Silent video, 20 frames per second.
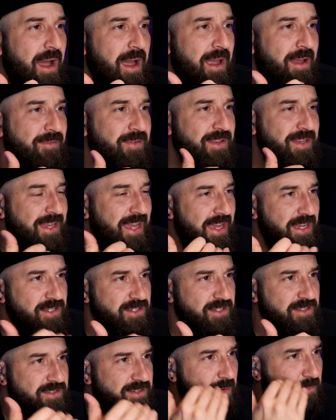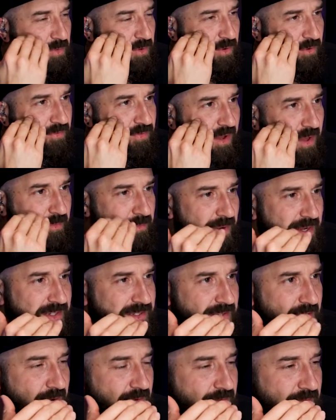I have engaged in something or found
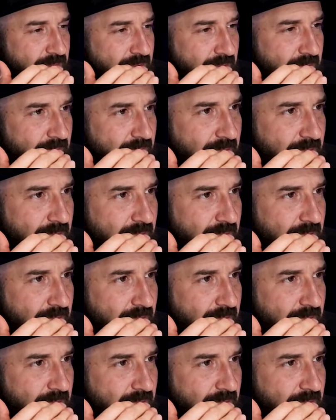myself